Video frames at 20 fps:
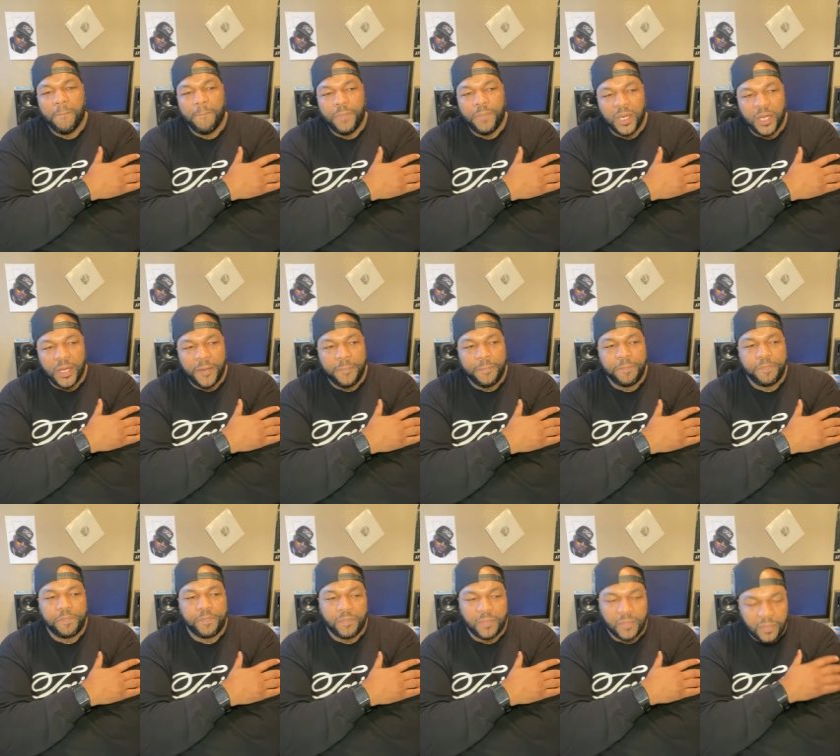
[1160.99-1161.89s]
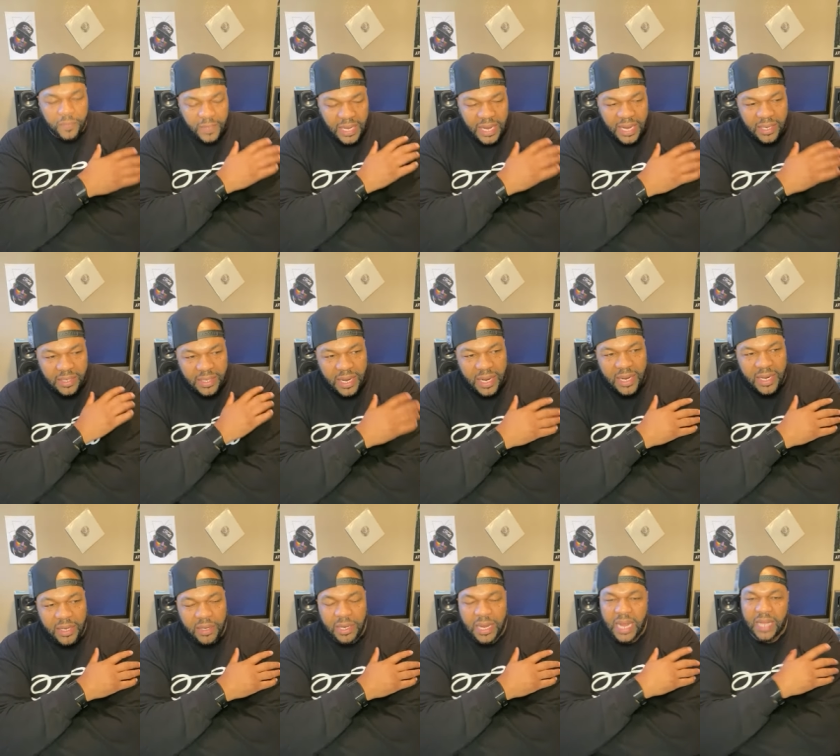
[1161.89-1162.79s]
But that
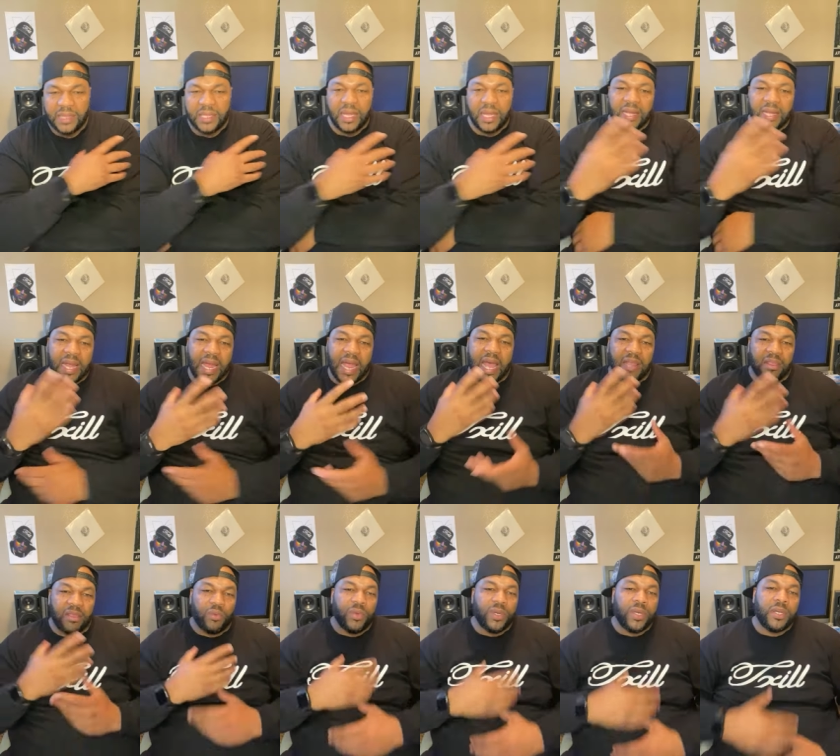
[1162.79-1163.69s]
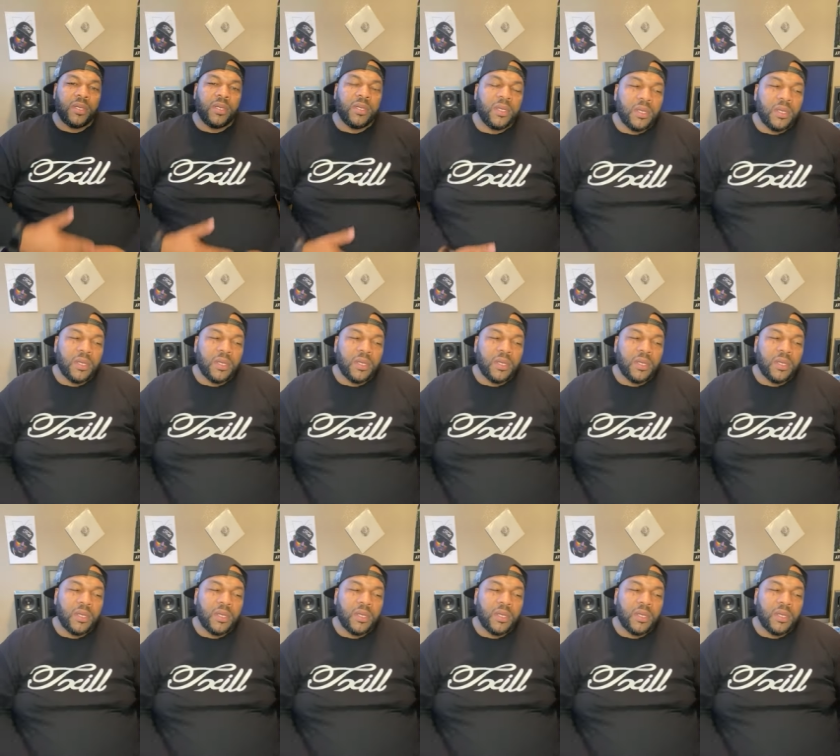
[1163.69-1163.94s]
day at that gathering,